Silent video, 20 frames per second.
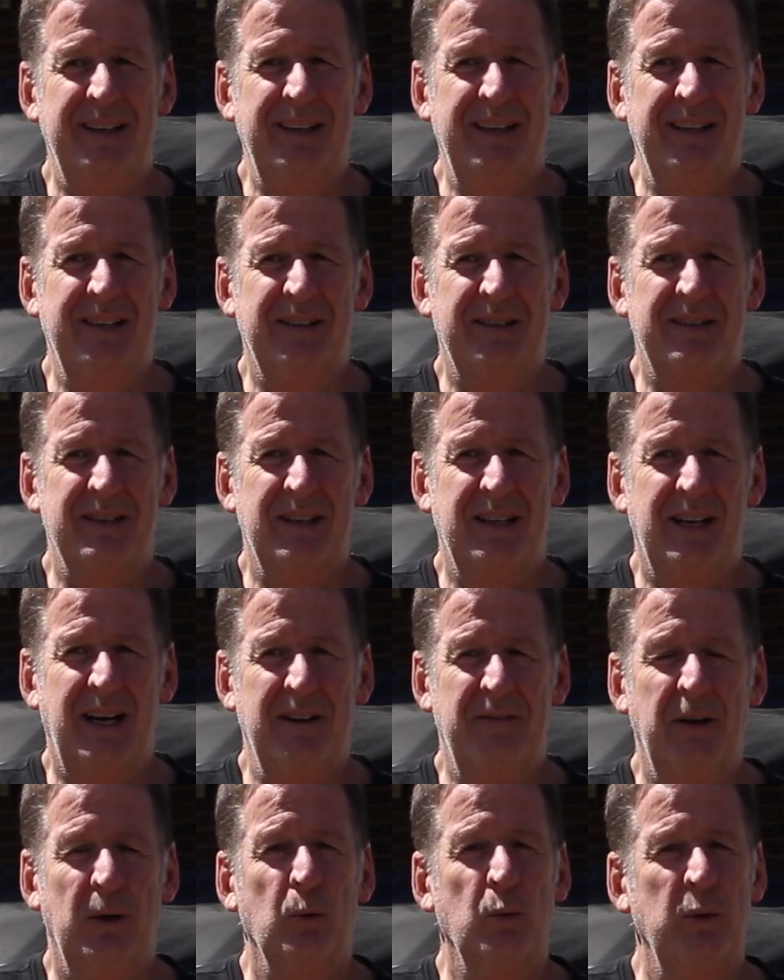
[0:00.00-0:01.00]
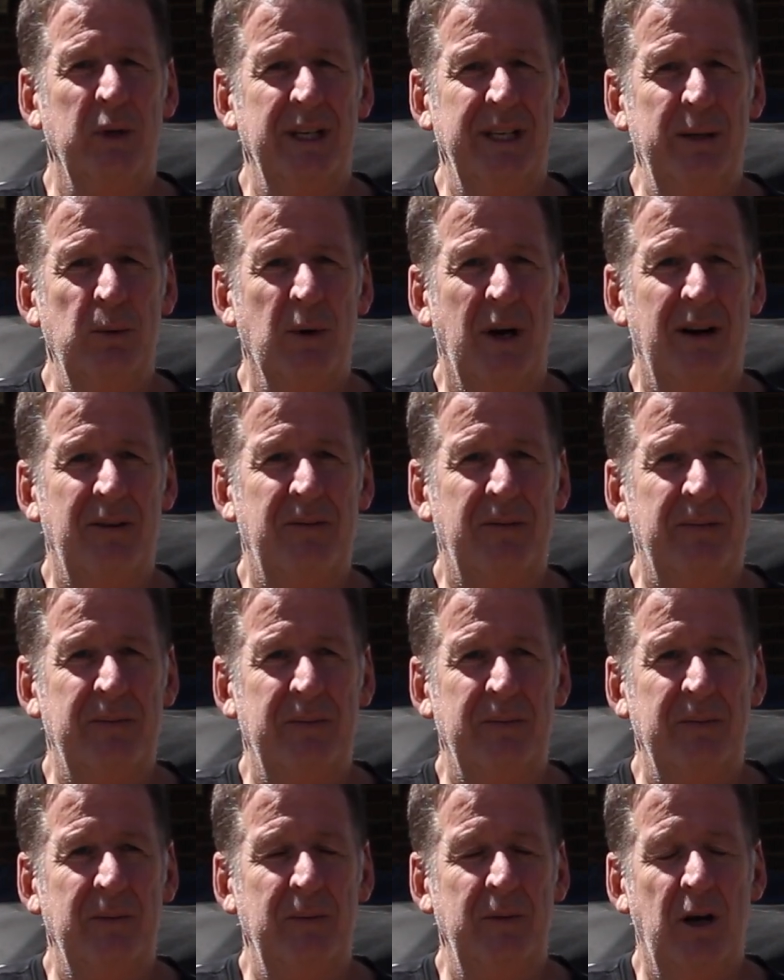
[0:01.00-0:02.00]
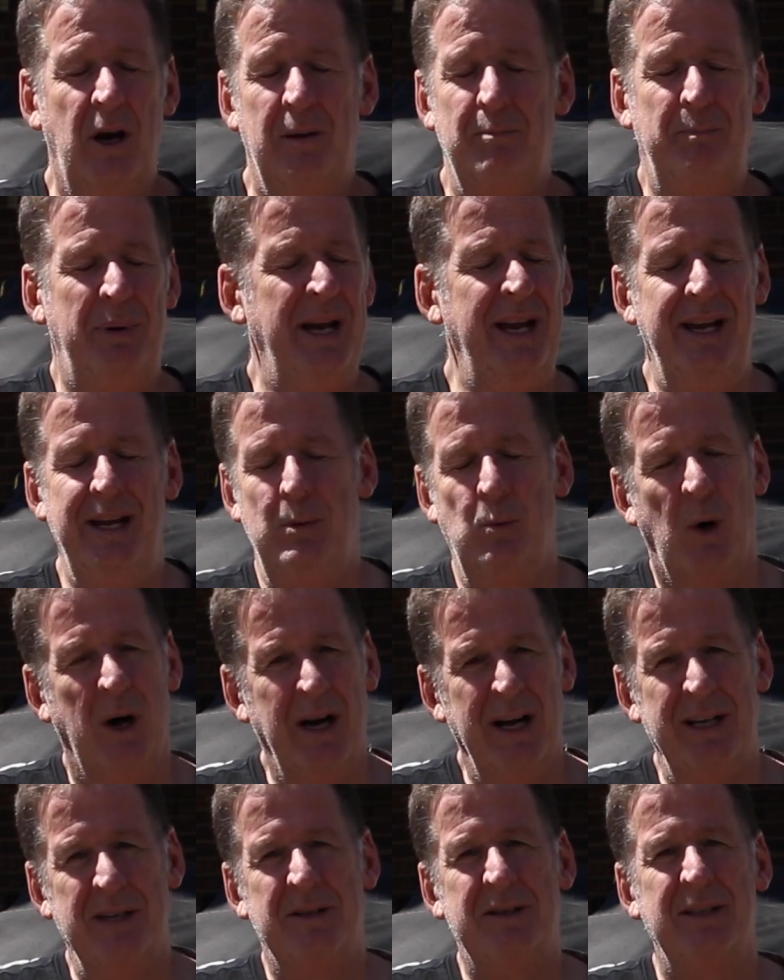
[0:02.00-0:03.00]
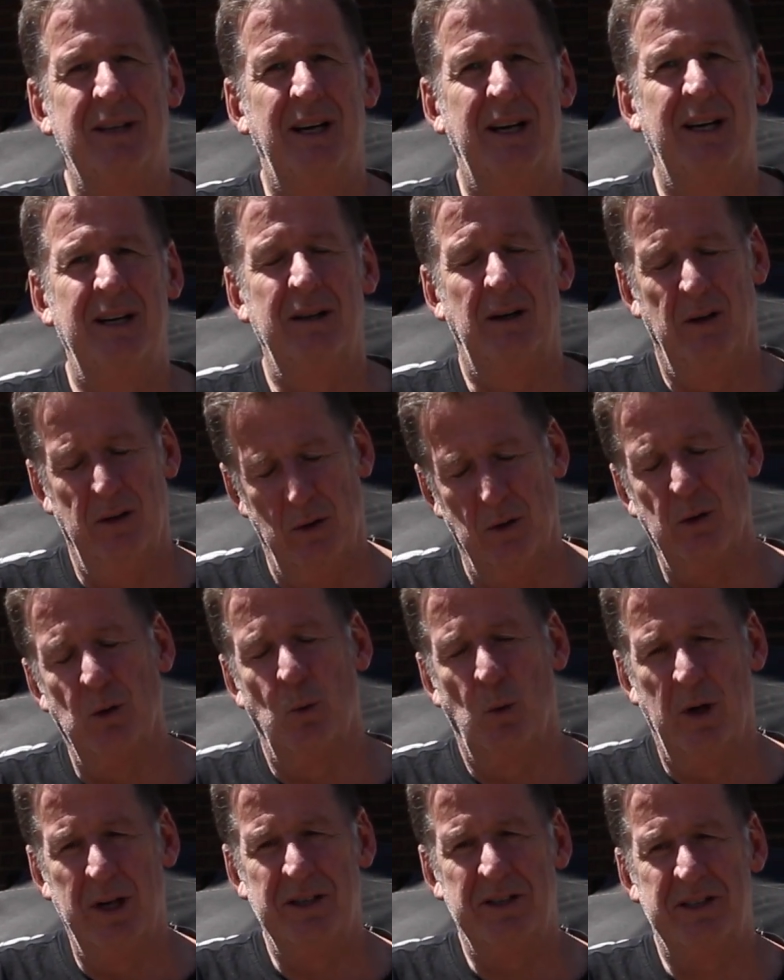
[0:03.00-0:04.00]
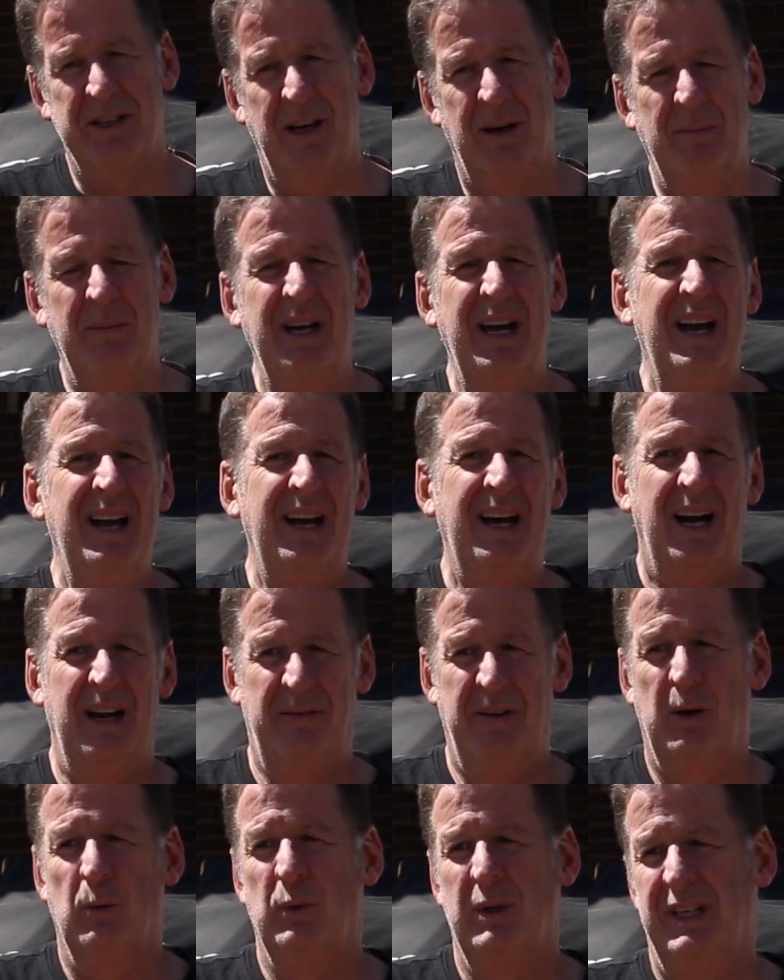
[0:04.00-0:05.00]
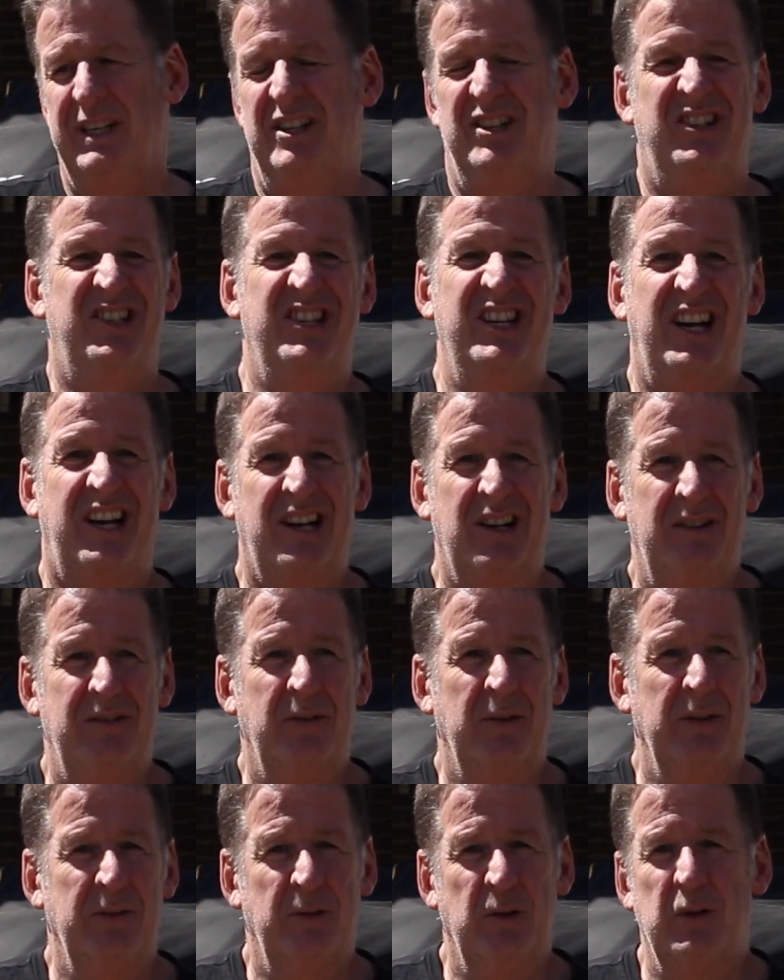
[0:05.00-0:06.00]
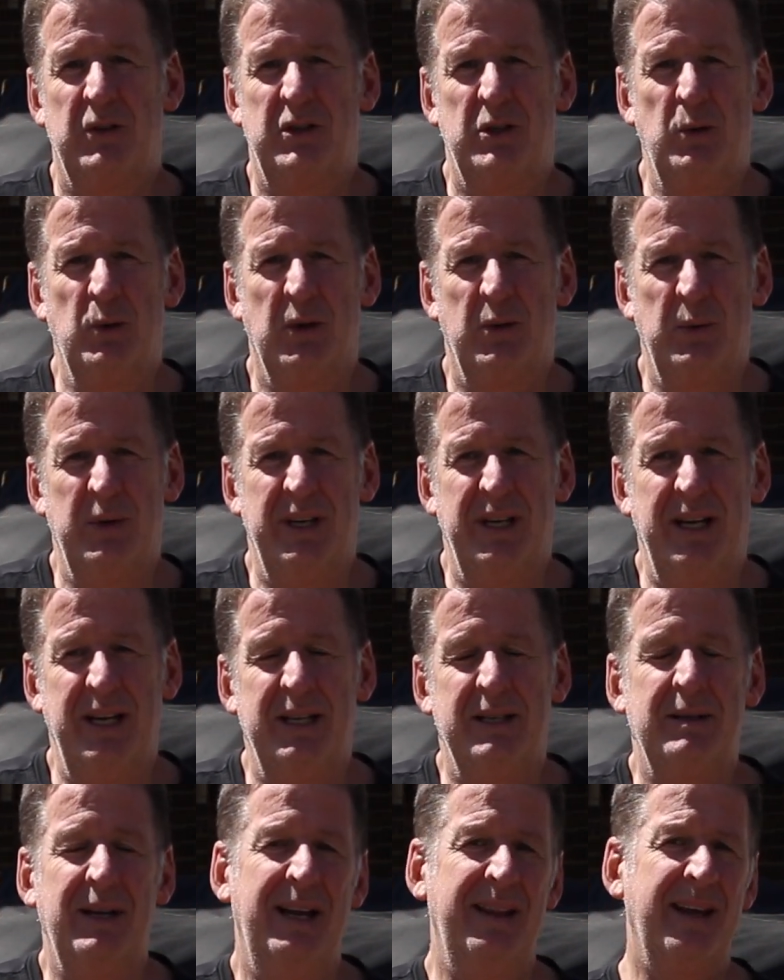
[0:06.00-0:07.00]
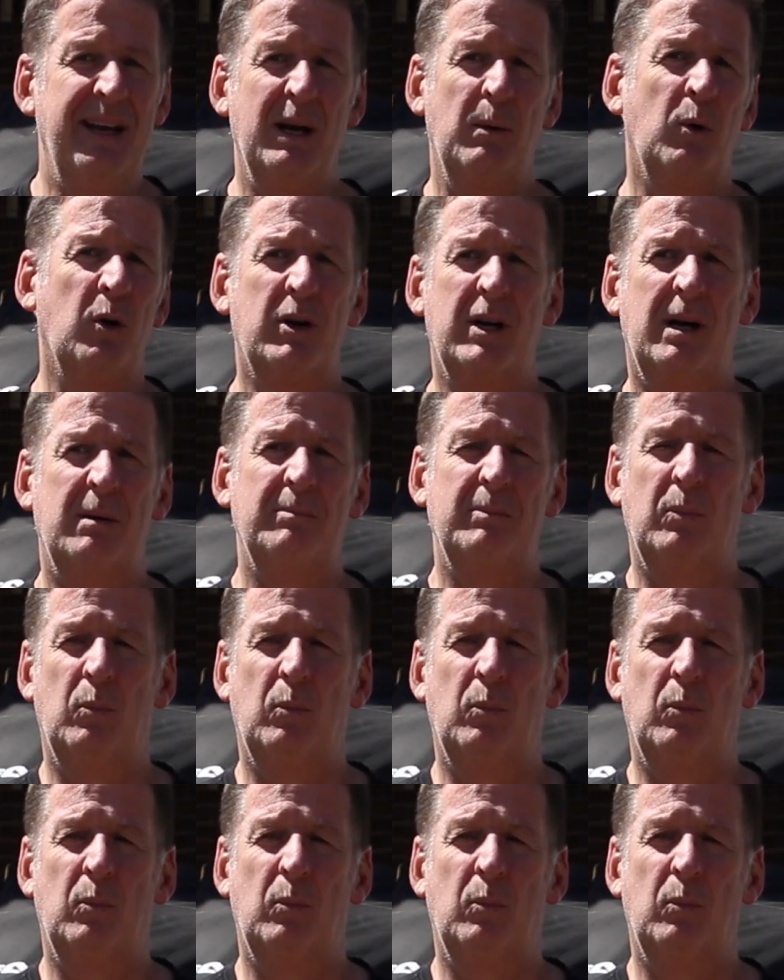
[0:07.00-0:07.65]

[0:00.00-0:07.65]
is. I felt really rough, not pain wise, although there was some. I felt really sick for the first 2 or 3 days, and then I woke up